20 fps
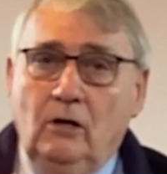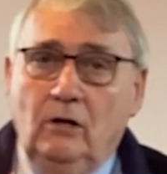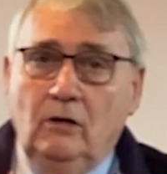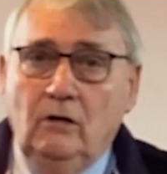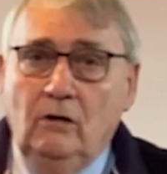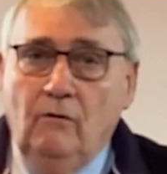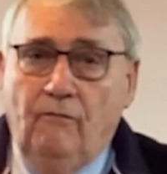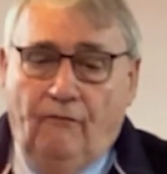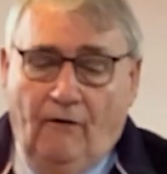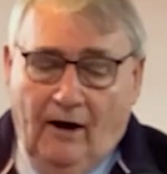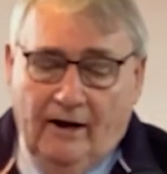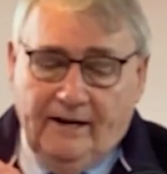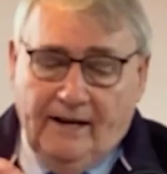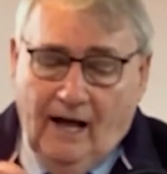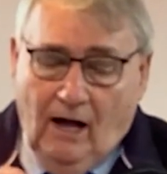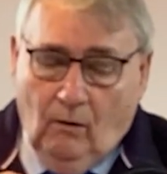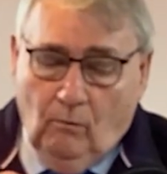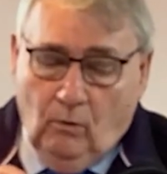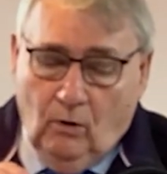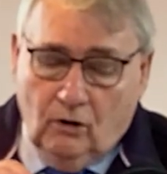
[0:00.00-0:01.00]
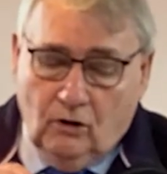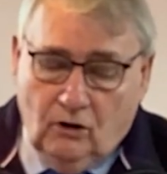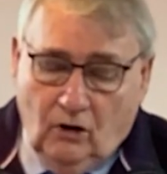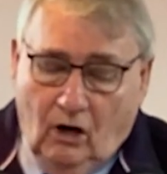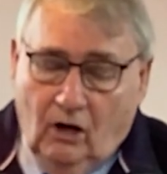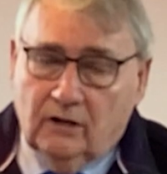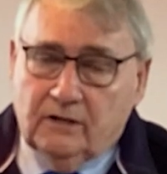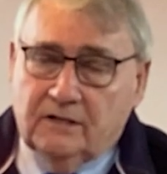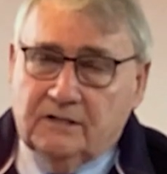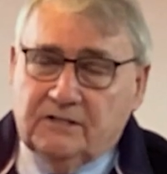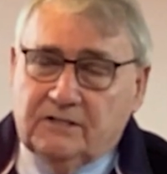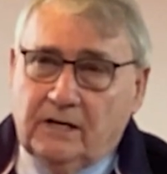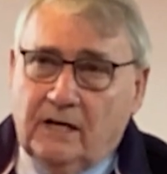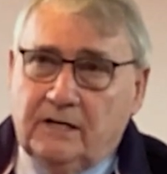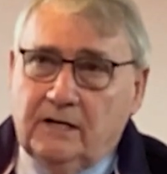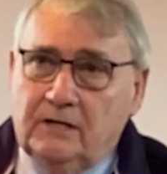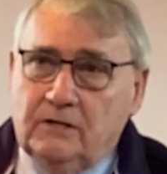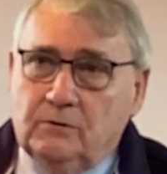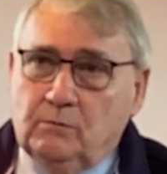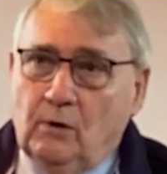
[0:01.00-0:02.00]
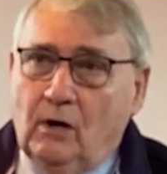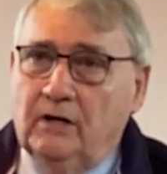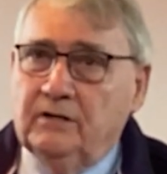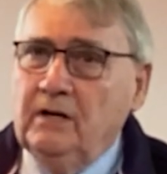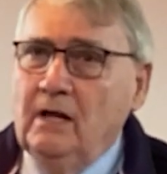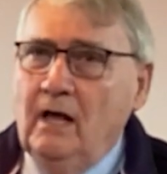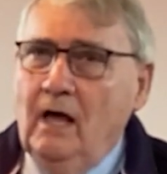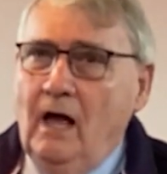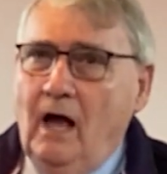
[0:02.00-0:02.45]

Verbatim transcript: You find out what God has said in His Word.